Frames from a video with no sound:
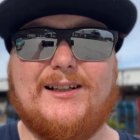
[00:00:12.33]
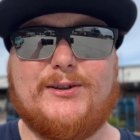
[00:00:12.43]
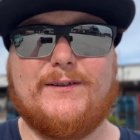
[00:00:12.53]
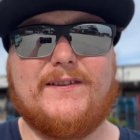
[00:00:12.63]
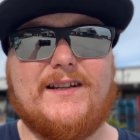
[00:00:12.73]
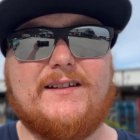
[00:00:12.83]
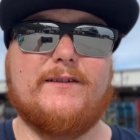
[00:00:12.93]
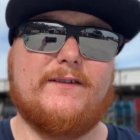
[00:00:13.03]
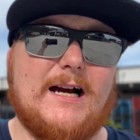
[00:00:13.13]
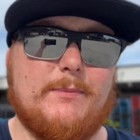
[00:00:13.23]
of things
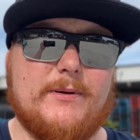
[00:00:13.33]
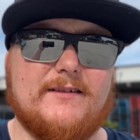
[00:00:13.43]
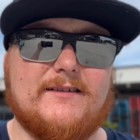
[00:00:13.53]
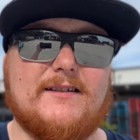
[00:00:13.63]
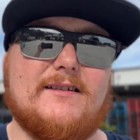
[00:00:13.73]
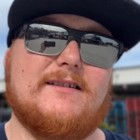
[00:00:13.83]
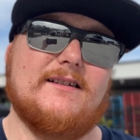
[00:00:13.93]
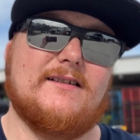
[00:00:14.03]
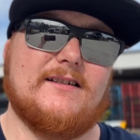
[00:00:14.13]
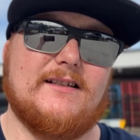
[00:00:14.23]
have happened
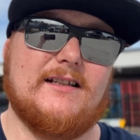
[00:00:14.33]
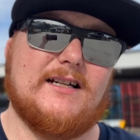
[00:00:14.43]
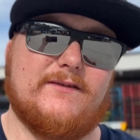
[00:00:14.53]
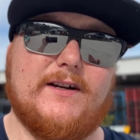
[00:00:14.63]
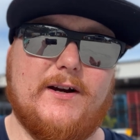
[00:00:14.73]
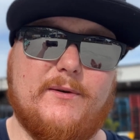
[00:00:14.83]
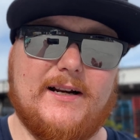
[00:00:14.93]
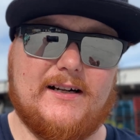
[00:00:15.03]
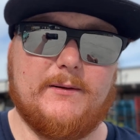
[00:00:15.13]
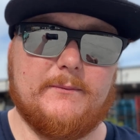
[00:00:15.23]
since the last video
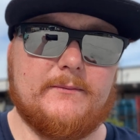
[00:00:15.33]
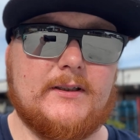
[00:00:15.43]
went up.